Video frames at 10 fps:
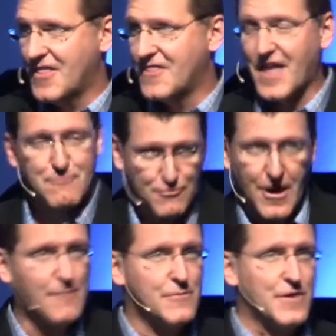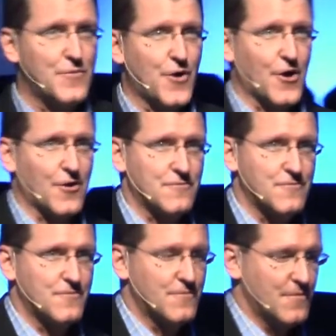They probably were
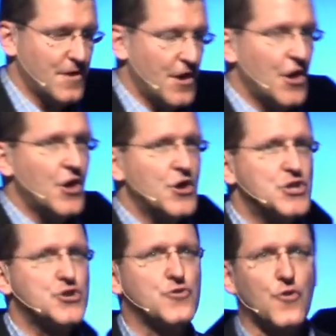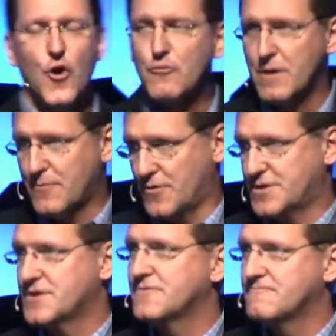to their own
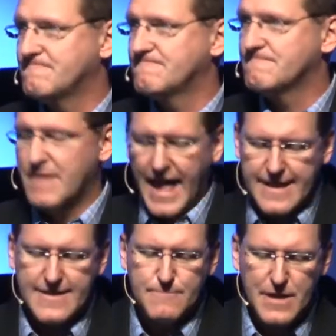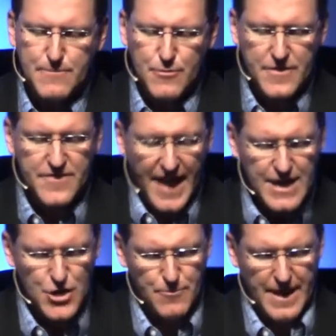members and to the people that they
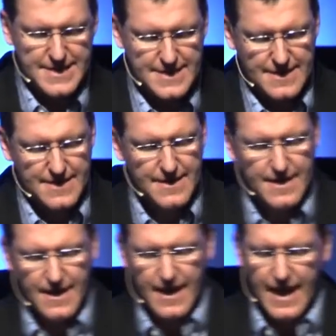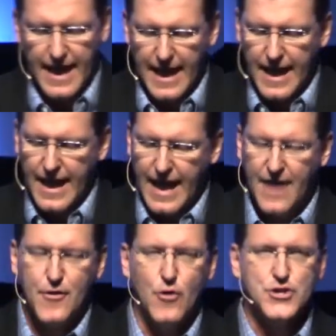knew best
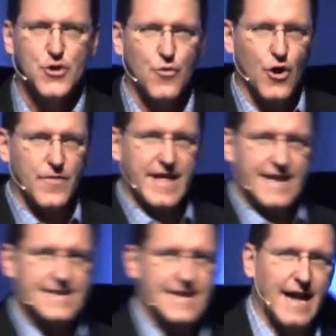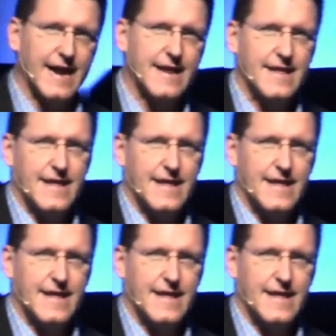and those who were on the inside